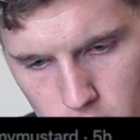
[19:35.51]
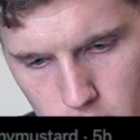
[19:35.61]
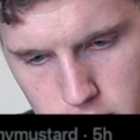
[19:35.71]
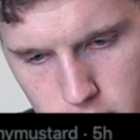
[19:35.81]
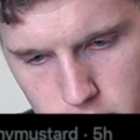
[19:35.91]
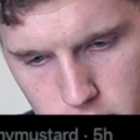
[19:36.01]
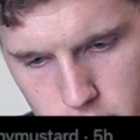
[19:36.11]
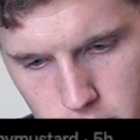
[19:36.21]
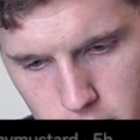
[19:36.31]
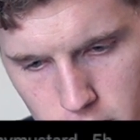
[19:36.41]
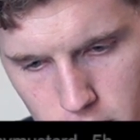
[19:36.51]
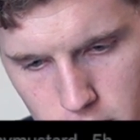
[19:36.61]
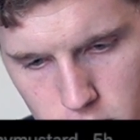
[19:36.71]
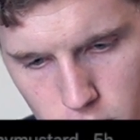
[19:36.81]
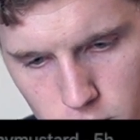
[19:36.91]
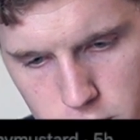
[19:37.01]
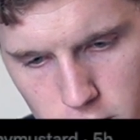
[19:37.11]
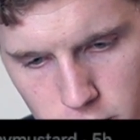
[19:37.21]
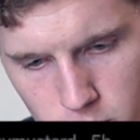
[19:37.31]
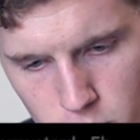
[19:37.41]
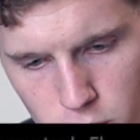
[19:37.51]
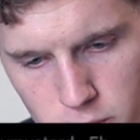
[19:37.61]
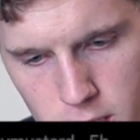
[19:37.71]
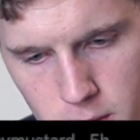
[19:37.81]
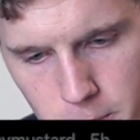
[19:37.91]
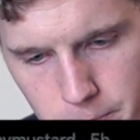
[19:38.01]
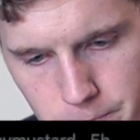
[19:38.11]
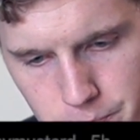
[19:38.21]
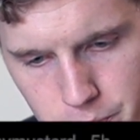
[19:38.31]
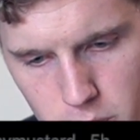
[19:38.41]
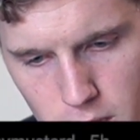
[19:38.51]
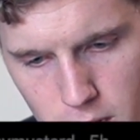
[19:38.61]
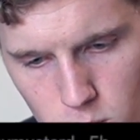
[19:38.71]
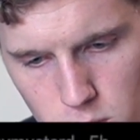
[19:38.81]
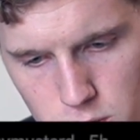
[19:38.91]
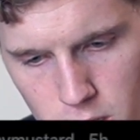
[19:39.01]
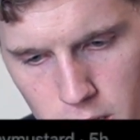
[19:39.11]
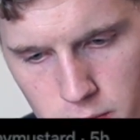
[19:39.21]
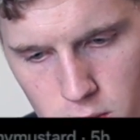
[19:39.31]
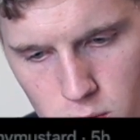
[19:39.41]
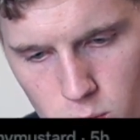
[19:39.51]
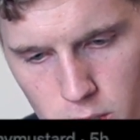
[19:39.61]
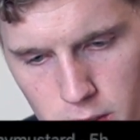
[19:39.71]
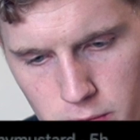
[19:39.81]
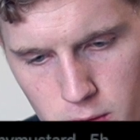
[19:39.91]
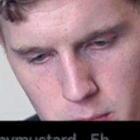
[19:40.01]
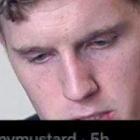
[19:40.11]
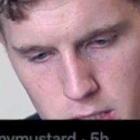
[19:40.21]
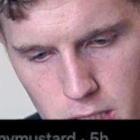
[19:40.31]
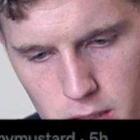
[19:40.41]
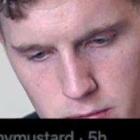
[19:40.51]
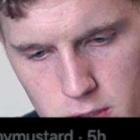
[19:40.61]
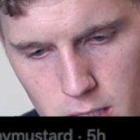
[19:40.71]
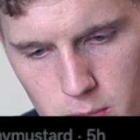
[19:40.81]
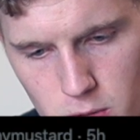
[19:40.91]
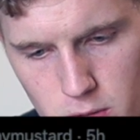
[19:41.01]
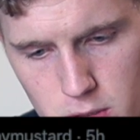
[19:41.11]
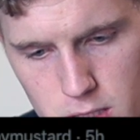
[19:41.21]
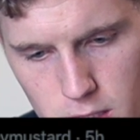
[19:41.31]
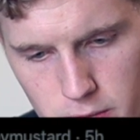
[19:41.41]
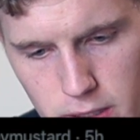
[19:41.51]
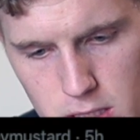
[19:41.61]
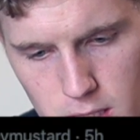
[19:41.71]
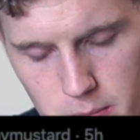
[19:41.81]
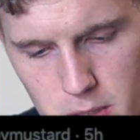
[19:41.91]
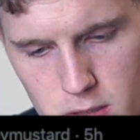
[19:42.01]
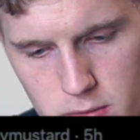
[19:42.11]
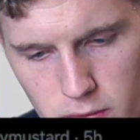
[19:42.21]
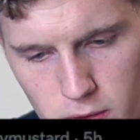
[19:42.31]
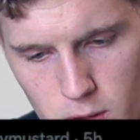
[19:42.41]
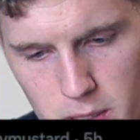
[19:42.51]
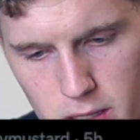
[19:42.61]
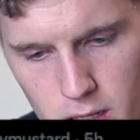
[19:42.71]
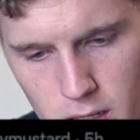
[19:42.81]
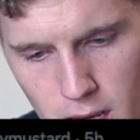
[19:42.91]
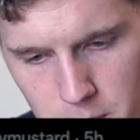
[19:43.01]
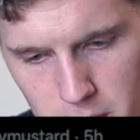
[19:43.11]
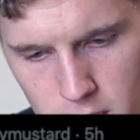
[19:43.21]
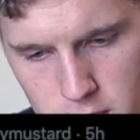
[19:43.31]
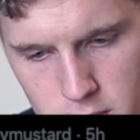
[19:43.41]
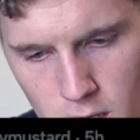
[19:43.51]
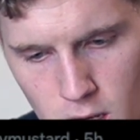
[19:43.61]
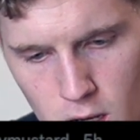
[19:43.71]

Is there such thing as over self-improving that will drive you away from a state of stable self-acceptance, fulfillment, and happiness?